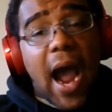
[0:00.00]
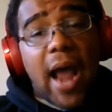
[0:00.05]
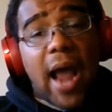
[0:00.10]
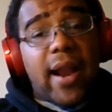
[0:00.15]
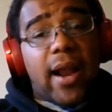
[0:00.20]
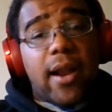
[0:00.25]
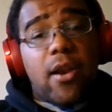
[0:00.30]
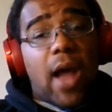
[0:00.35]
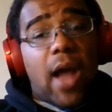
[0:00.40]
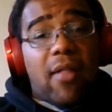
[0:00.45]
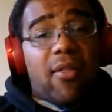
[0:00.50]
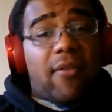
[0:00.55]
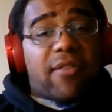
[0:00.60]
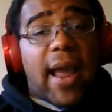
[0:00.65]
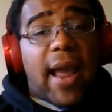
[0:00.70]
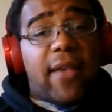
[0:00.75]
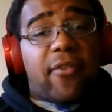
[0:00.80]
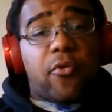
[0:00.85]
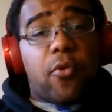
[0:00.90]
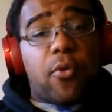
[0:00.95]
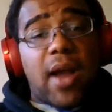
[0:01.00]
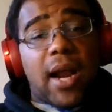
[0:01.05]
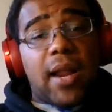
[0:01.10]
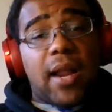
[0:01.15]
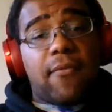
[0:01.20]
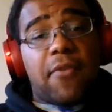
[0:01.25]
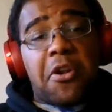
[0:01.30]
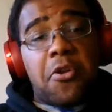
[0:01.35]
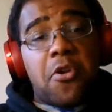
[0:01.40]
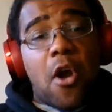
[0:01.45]
I left high school
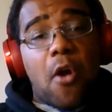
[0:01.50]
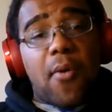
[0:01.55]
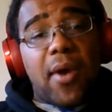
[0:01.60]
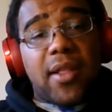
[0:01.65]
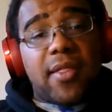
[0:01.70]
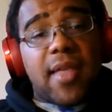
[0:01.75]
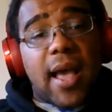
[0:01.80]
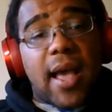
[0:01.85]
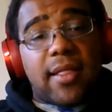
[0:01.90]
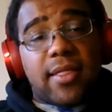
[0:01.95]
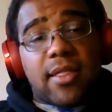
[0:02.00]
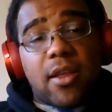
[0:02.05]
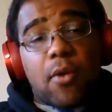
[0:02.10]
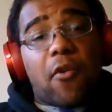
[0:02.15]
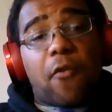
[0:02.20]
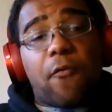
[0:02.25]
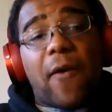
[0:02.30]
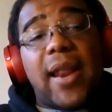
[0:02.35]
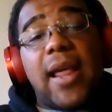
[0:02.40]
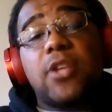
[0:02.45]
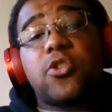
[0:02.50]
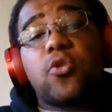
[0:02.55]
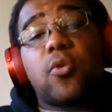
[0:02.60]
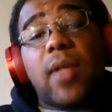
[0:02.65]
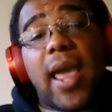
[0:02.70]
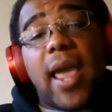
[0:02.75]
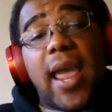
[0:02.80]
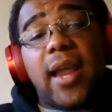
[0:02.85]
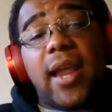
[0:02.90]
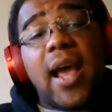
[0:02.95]
not even knowing that there was
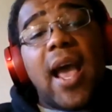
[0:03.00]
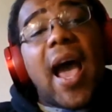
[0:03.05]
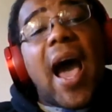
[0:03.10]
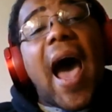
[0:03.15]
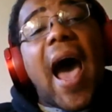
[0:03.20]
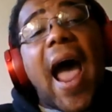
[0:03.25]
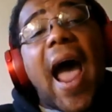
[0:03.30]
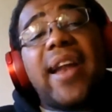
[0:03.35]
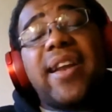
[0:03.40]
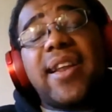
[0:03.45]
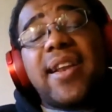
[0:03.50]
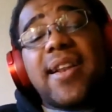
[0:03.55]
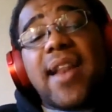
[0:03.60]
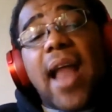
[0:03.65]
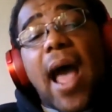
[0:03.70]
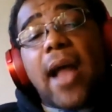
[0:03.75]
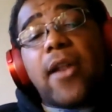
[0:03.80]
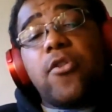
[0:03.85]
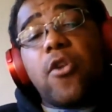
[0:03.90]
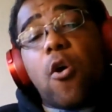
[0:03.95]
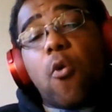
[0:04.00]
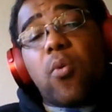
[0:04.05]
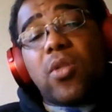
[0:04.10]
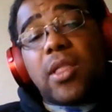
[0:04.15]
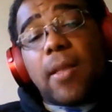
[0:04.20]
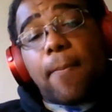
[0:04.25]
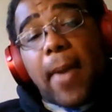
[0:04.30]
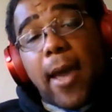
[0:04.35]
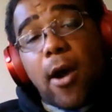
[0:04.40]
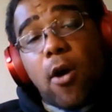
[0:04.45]
financial aid. I did not know
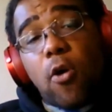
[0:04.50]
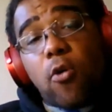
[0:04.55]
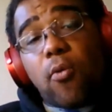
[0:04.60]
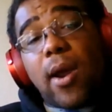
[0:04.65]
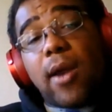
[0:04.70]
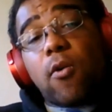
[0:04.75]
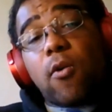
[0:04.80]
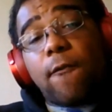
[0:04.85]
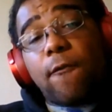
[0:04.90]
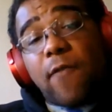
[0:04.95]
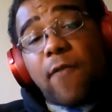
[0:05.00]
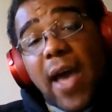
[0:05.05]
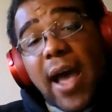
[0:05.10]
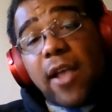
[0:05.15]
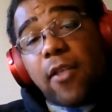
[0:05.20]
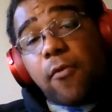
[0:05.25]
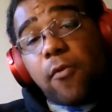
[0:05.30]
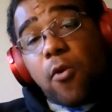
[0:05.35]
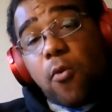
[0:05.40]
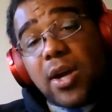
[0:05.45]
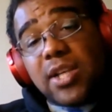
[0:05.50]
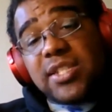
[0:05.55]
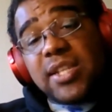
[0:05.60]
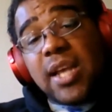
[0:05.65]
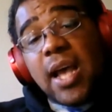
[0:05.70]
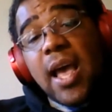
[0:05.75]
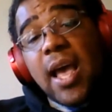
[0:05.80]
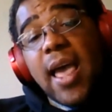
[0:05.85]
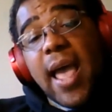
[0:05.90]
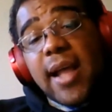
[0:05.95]
what the Pell Grant or FAFSA
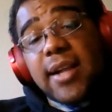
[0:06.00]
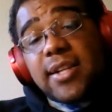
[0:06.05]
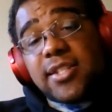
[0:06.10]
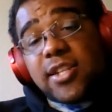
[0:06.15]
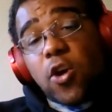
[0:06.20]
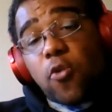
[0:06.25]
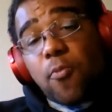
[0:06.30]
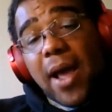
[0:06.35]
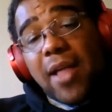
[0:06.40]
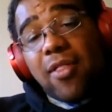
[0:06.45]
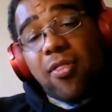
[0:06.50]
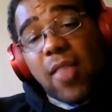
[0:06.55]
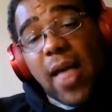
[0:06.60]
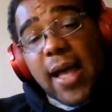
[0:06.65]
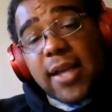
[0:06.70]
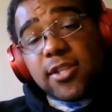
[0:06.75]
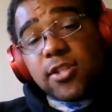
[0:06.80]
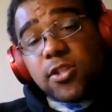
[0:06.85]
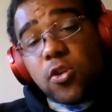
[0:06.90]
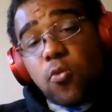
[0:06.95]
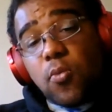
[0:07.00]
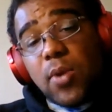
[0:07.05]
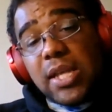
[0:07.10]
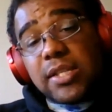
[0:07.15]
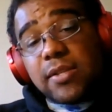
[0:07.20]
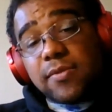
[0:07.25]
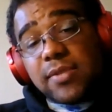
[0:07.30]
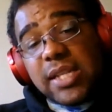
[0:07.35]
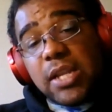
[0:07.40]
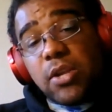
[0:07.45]
was until my last 2
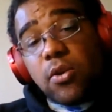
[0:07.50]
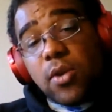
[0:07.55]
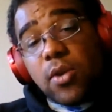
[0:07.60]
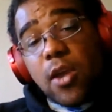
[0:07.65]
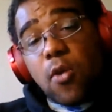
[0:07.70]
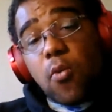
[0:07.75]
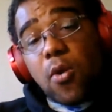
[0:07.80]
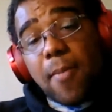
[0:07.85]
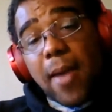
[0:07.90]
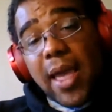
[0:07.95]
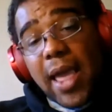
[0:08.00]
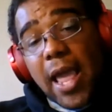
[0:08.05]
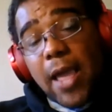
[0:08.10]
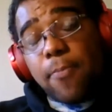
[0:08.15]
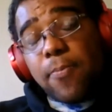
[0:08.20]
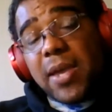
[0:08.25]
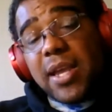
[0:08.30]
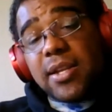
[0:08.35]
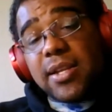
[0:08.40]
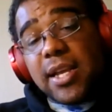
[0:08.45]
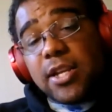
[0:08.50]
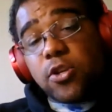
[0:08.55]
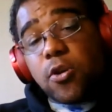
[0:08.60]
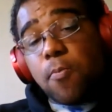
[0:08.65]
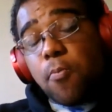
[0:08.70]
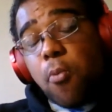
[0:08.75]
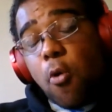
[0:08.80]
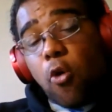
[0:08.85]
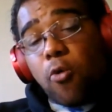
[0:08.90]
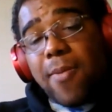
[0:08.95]
weeks of senior year, when my AP
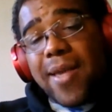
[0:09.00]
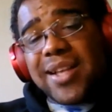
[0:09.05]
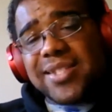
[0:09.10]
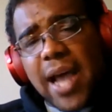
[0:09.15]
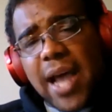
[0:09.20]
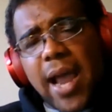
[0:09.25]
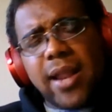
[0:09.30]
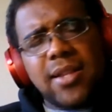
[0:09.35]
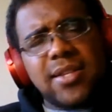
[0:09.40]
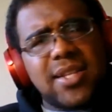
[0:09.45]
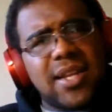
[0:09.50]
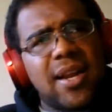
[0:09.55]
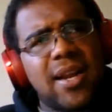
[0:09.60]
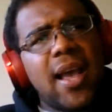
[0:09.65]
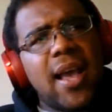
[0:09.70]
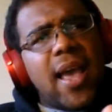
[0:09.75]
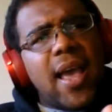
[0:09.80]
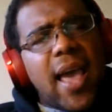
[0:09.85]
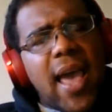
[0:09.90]
teacher pulled me aside and said,